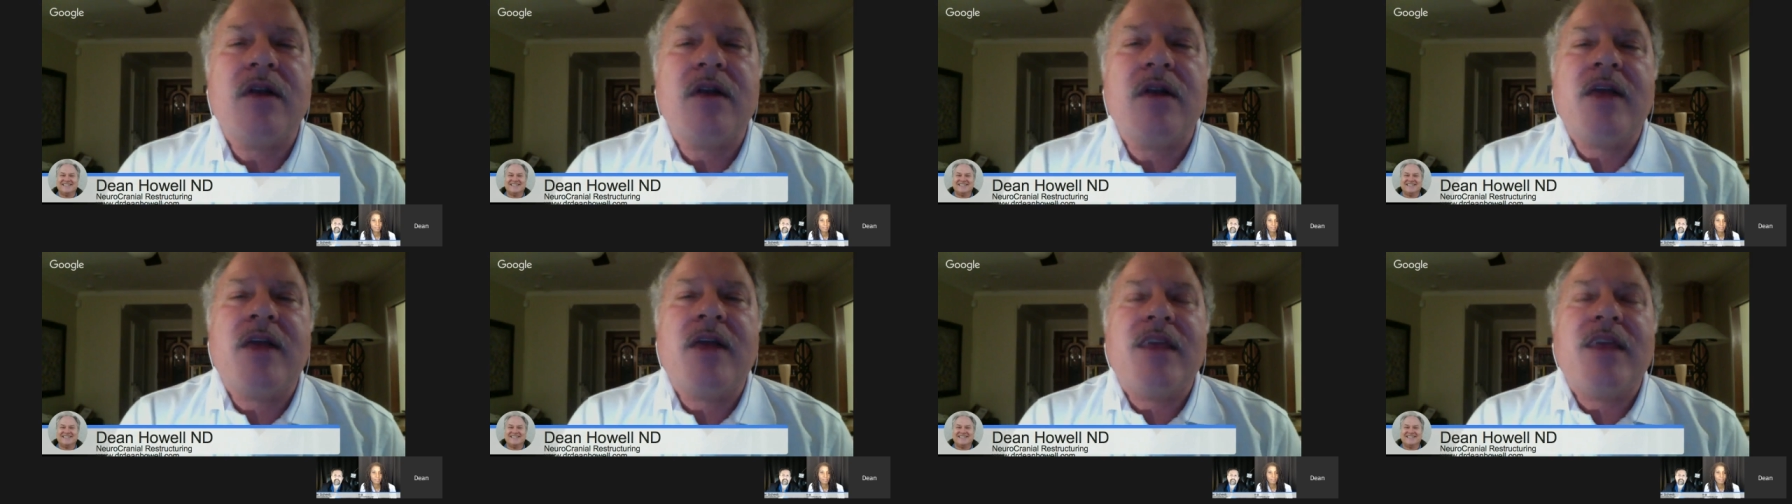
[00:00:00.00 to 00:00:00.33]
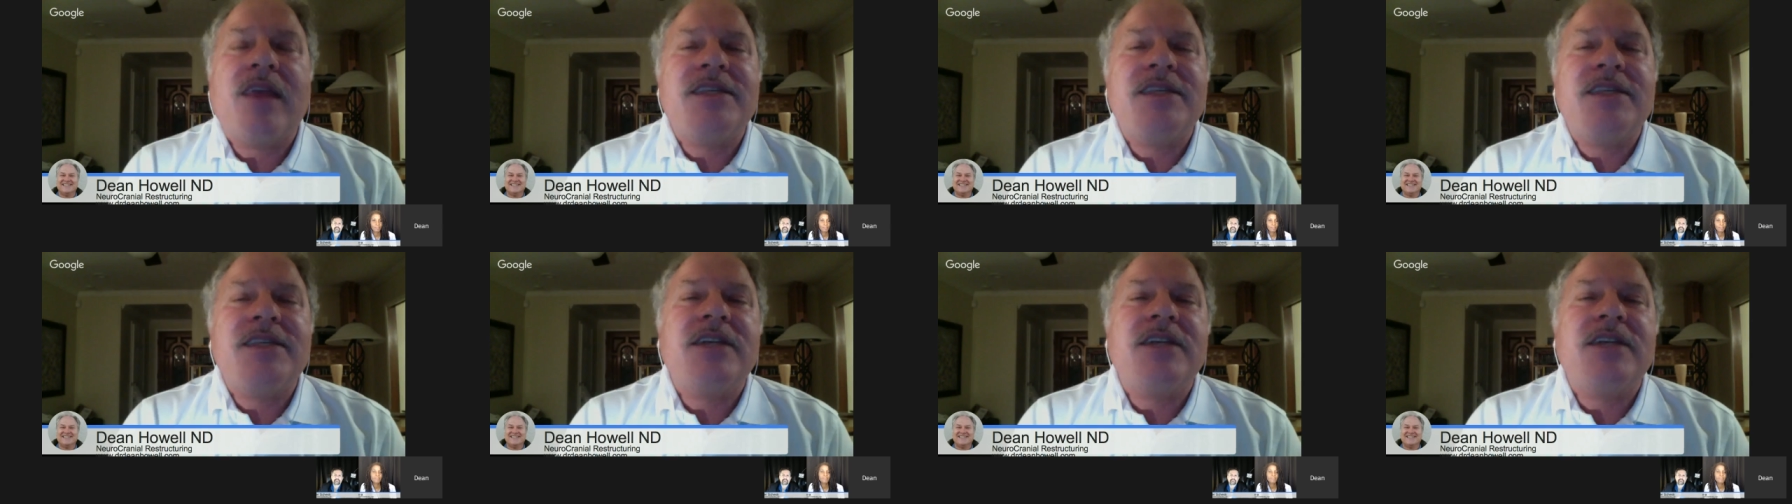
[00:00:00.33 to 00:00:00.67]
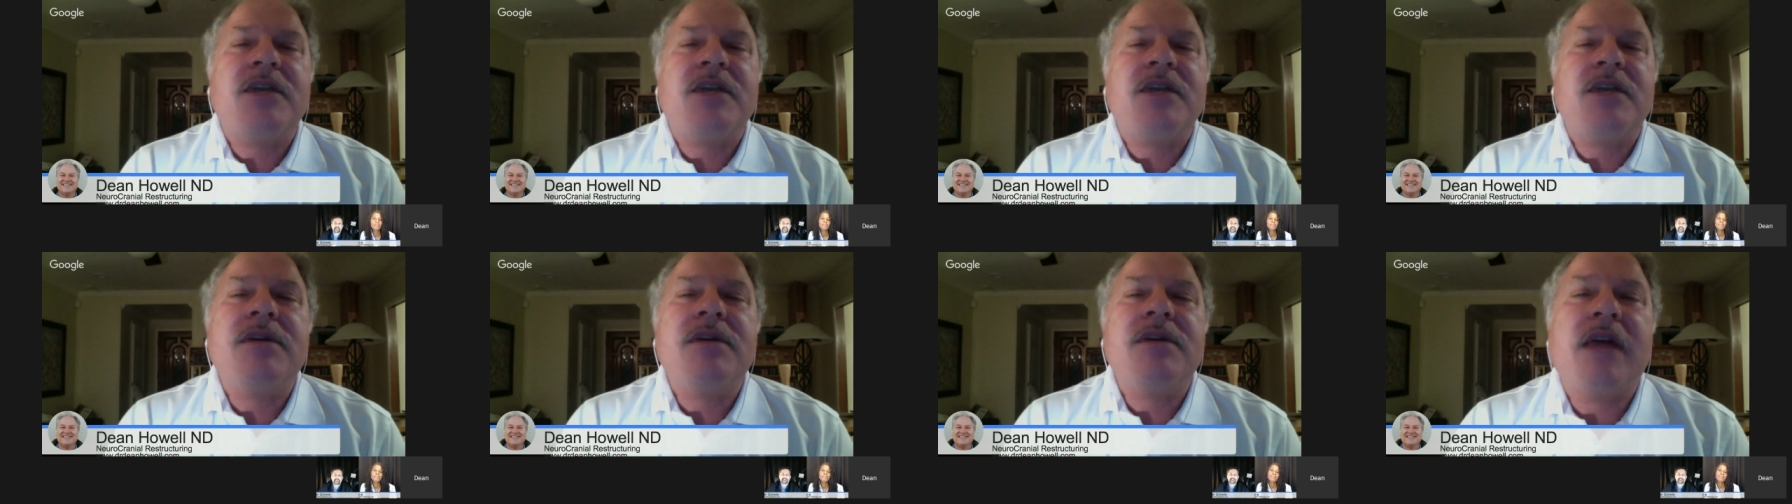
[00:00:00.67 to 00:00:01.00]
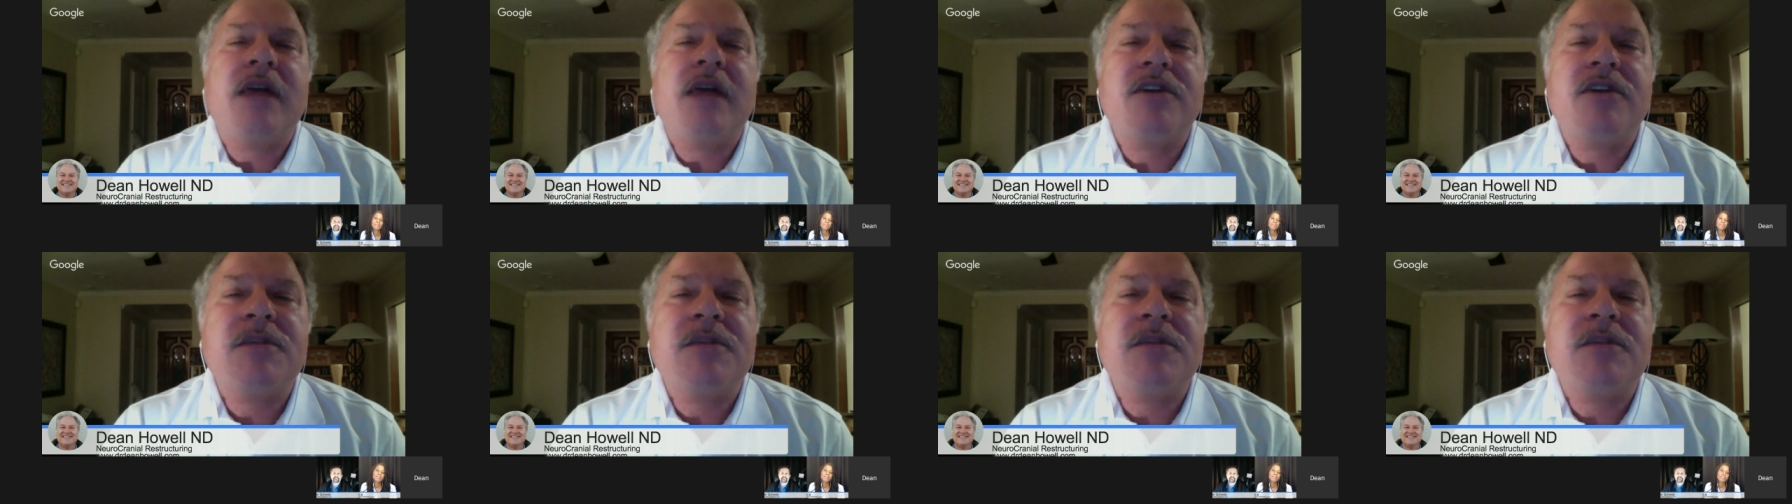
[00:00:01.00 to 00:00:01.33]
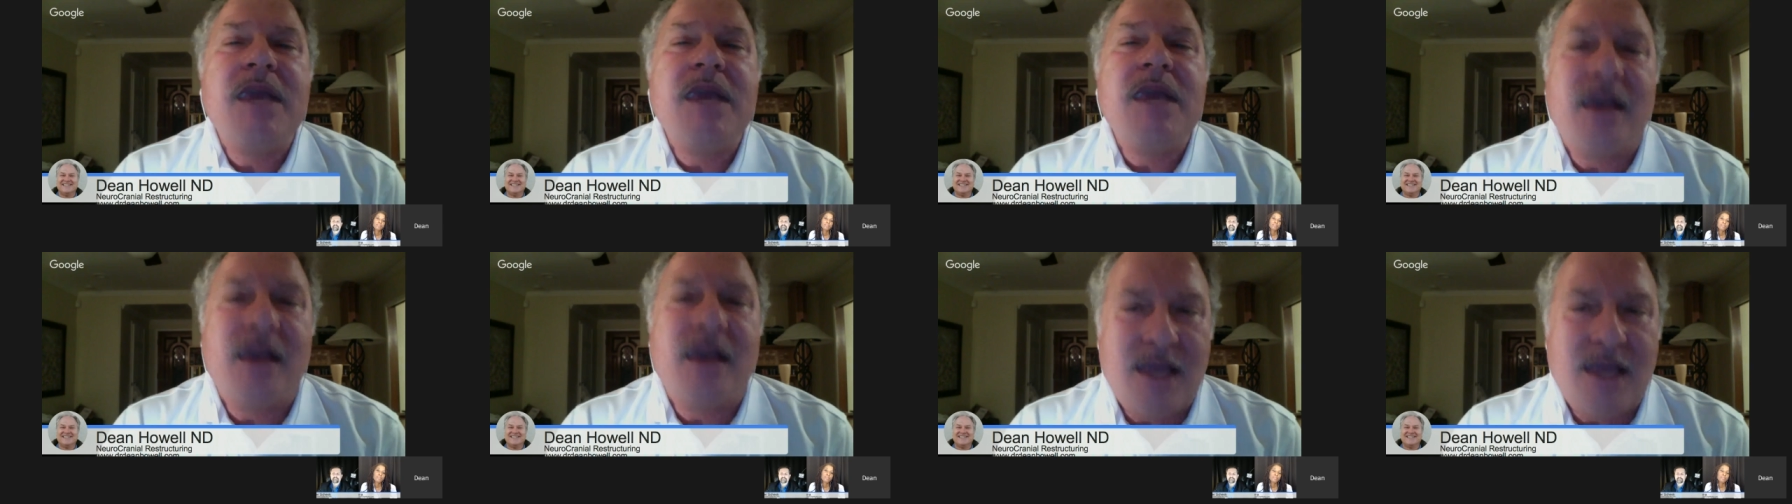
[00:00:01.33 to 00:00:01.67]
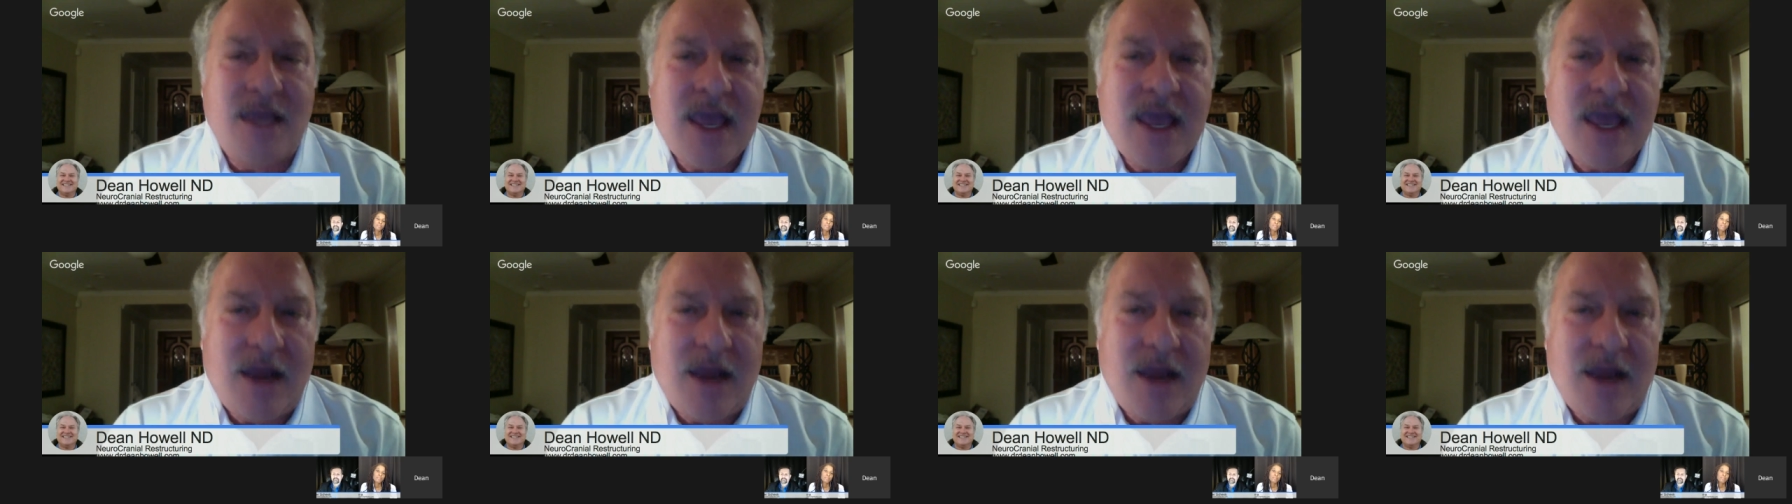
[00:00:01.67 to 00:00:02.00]
and they said she would never speak
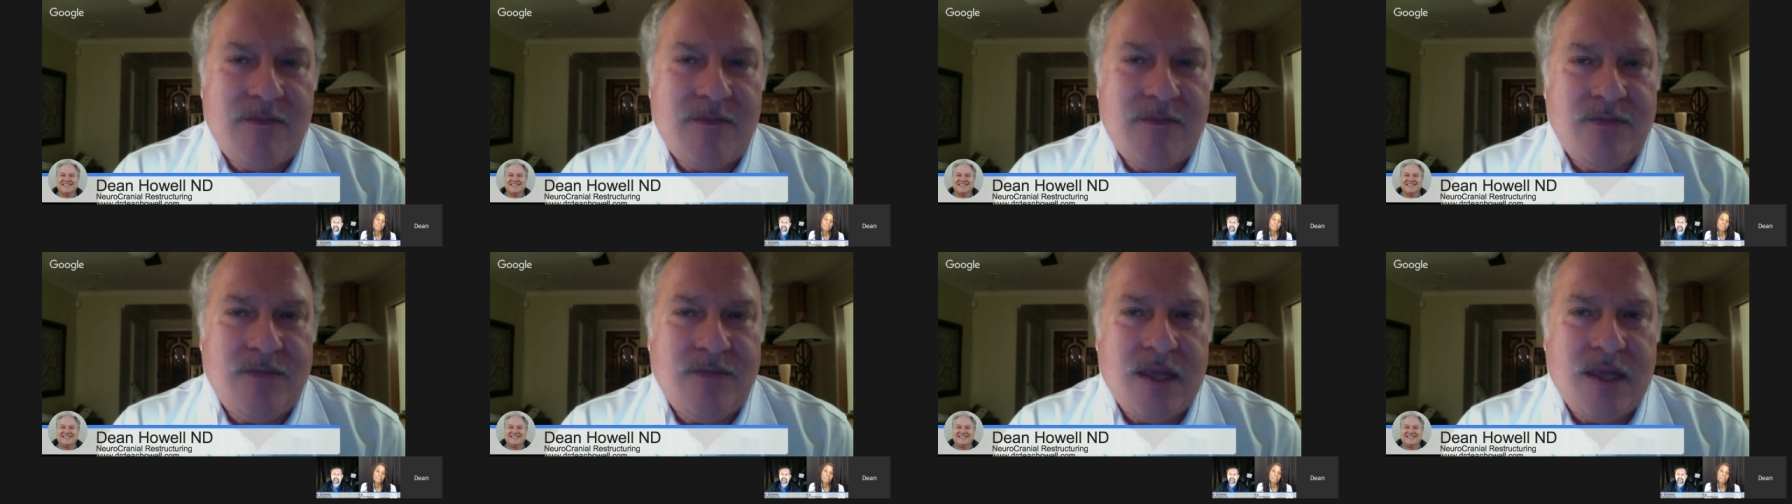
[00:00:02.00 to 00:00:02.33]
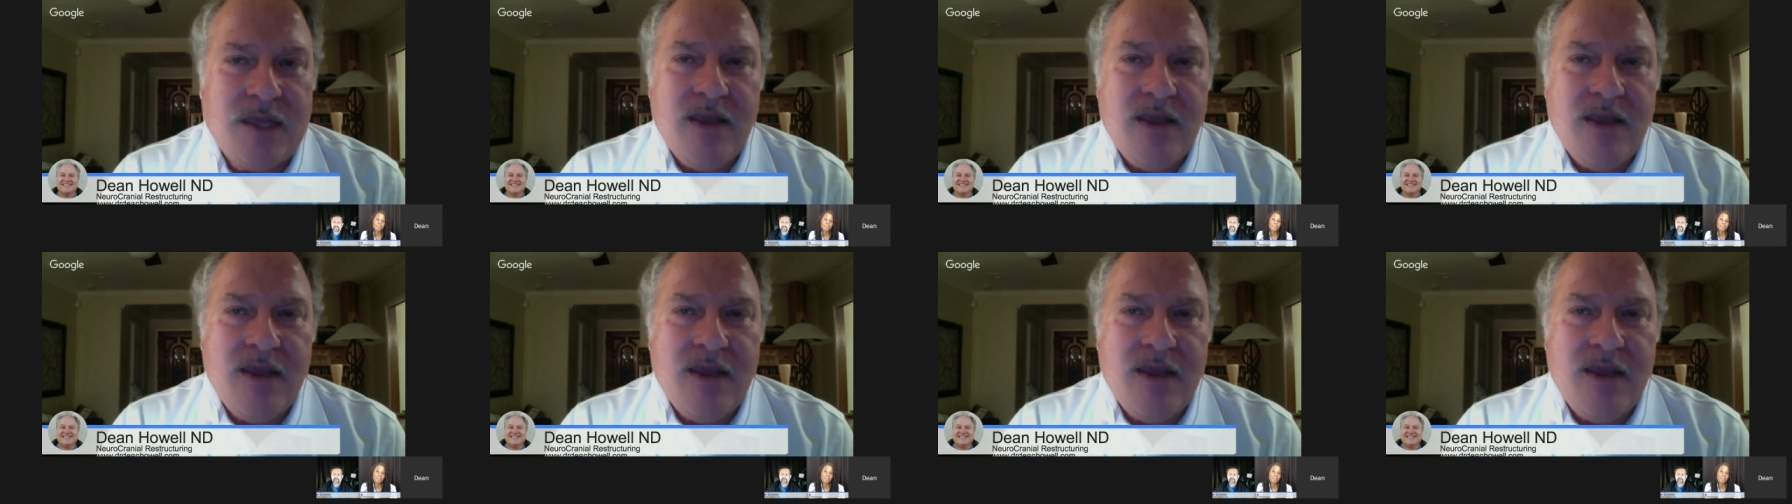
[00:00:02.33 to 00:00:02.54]
again mm-hmm.